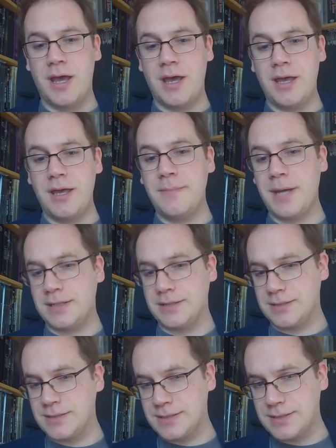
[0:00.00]

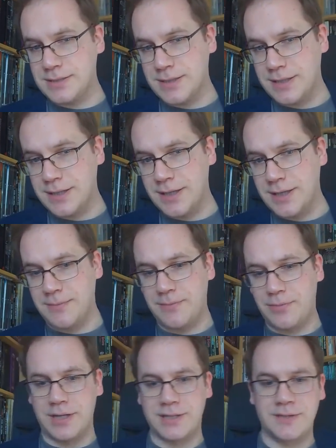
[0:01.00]
immensely
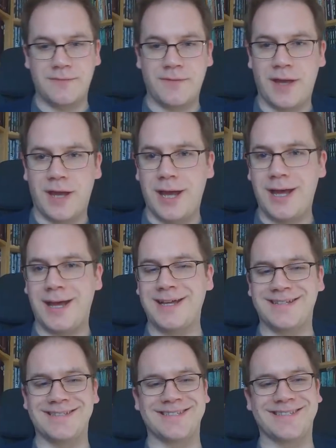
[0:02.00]
impressive, uh,
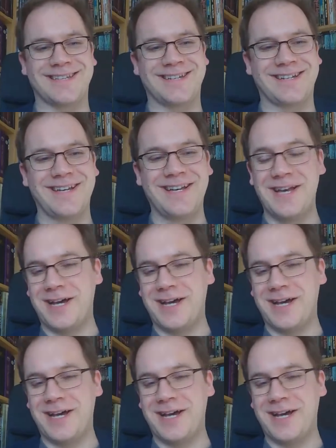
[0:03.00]
and uh,